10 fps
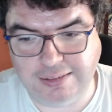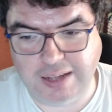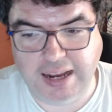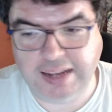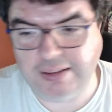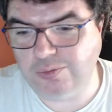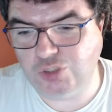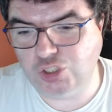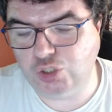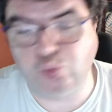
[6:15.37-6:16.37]
I
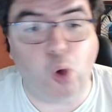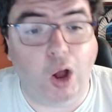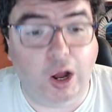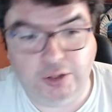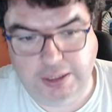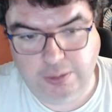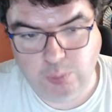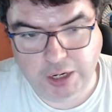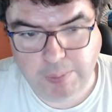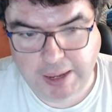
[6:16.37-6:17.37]
strongly
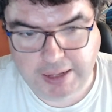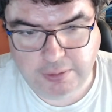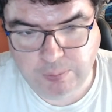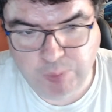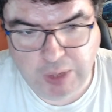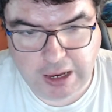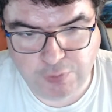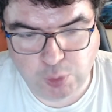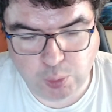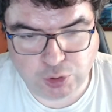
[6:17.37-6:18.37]
recommend
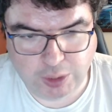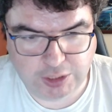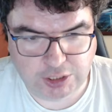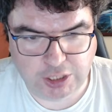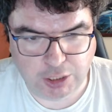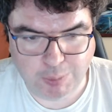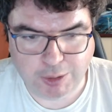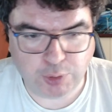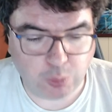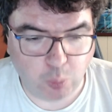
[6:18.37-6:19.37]
if you enjoy this
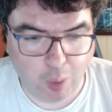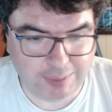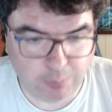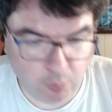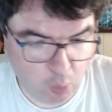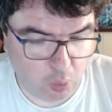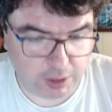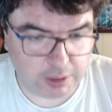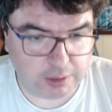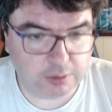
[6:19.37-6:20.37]
documentary or want
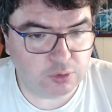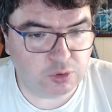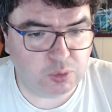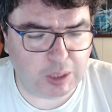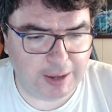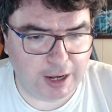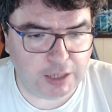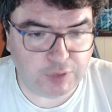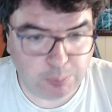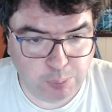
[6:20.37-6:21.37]
more coming out
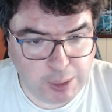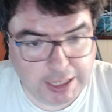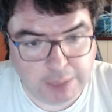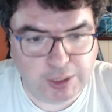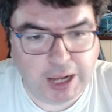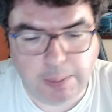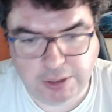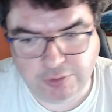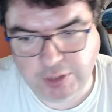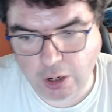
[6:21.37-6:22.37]
of it, picking up a
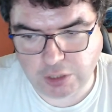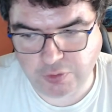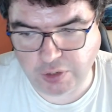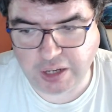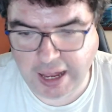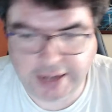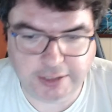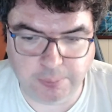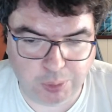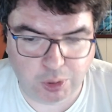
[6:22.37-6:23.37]
copy of the Art of
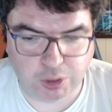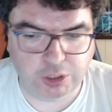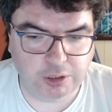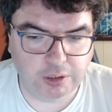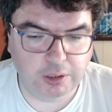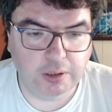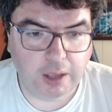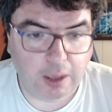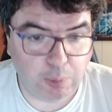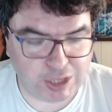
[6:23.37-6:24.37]
Arcana book,
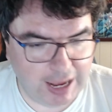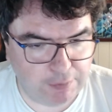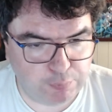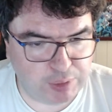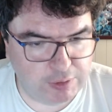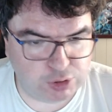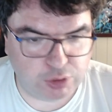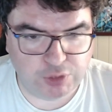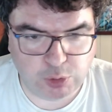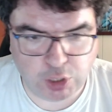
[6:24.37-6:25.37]
which I have previously reviewed.